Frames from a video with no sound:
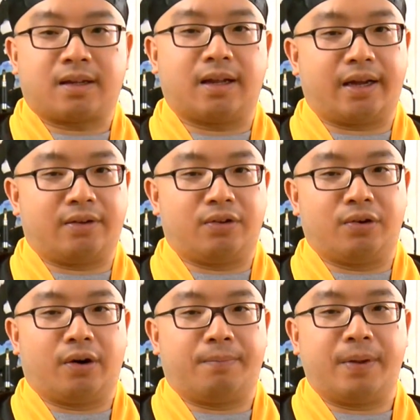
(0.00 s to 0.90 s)
like
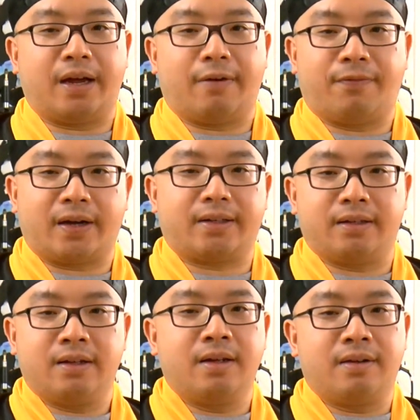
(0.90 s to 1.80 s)
you are being
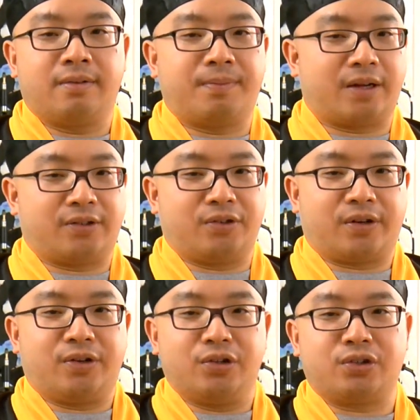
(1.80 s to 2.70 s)
affected because
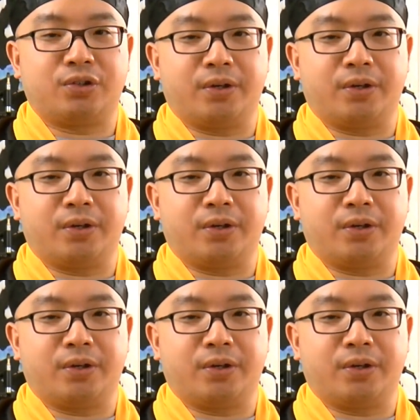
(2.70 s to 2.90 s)
you're used